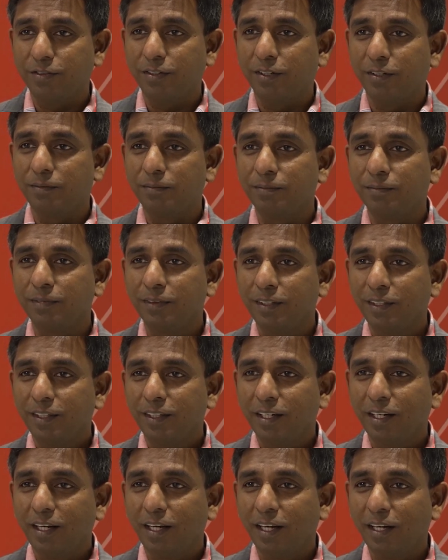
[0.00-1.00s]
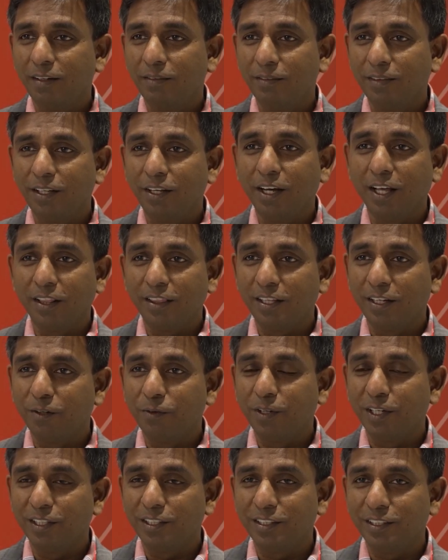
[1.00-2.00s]
from the Health
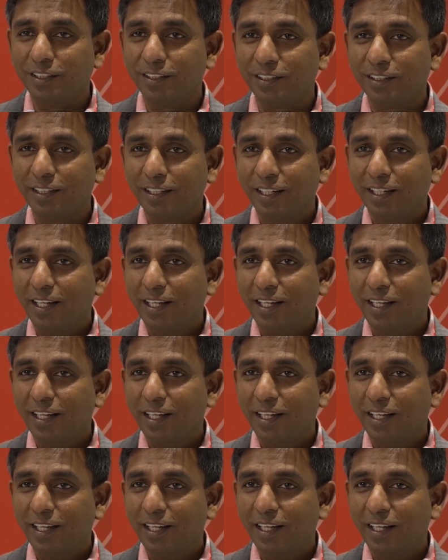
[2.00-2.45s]
Innovation.